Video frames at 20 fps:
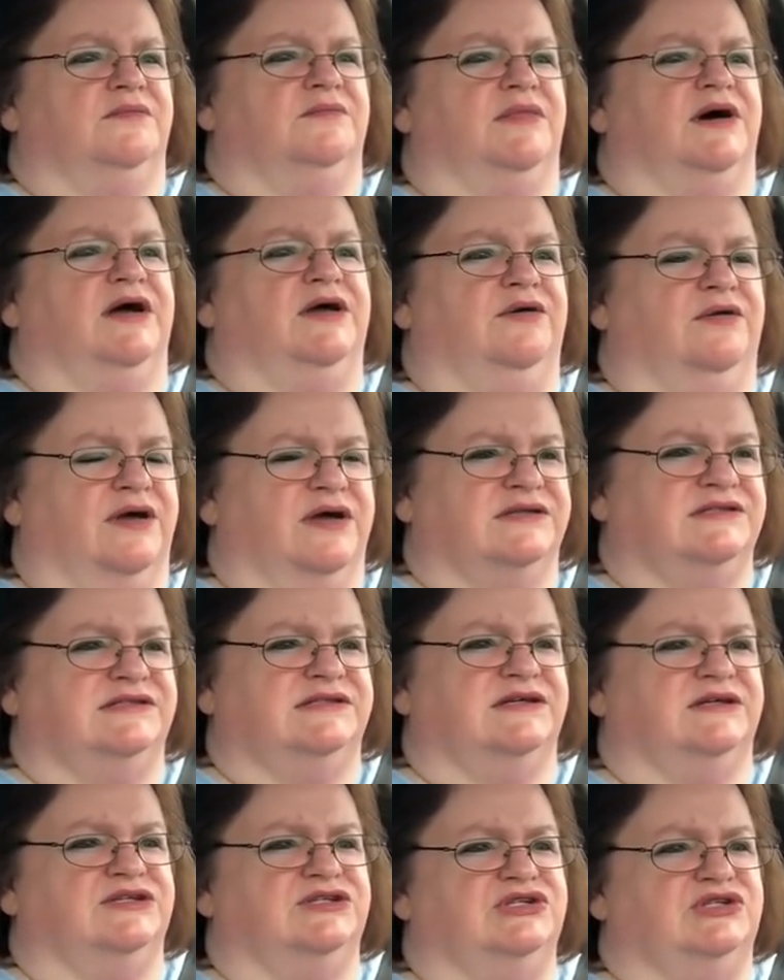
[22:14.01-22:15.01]
My
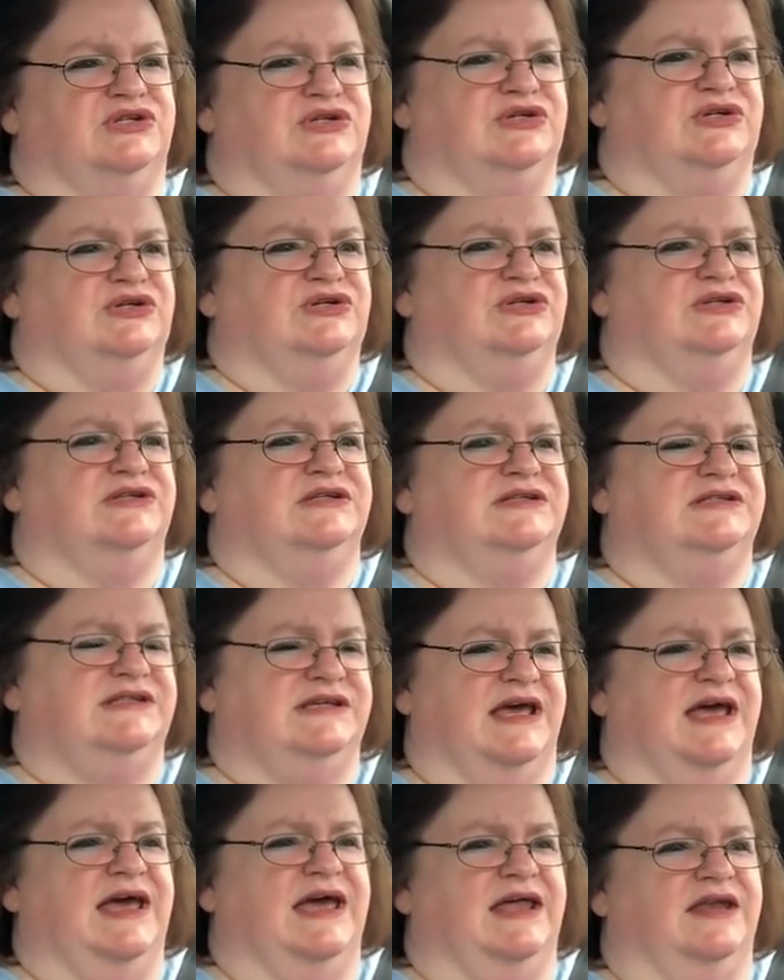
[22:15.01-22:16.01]
grandson turned
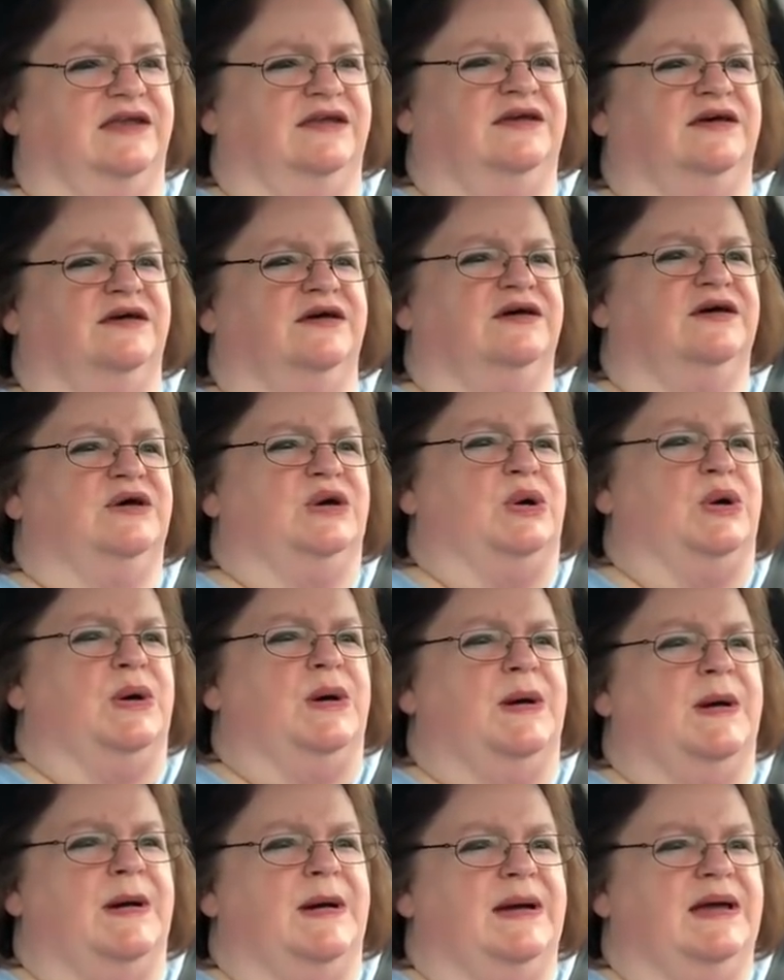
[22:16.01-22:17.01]

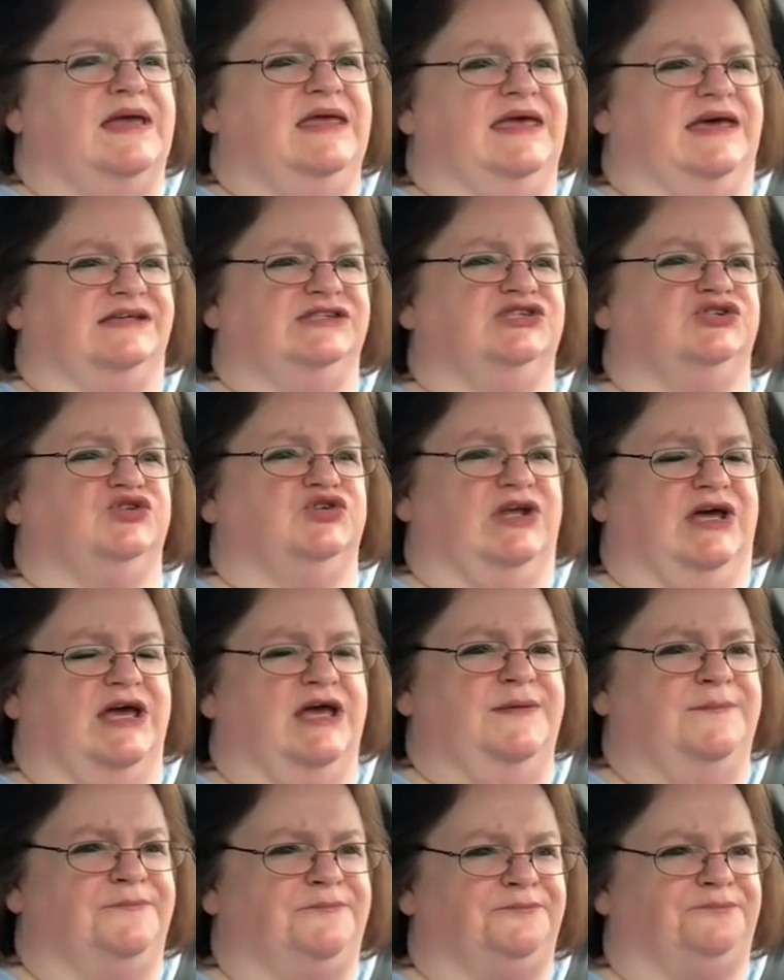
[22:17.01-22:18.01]
10
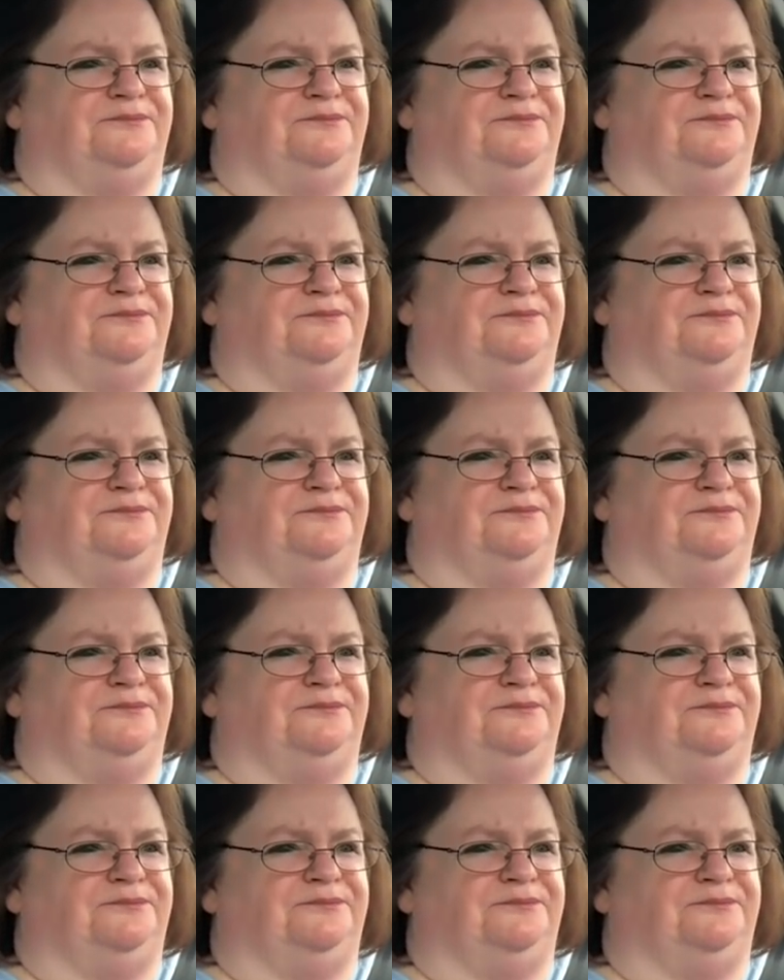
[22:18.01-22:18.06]
yesterday,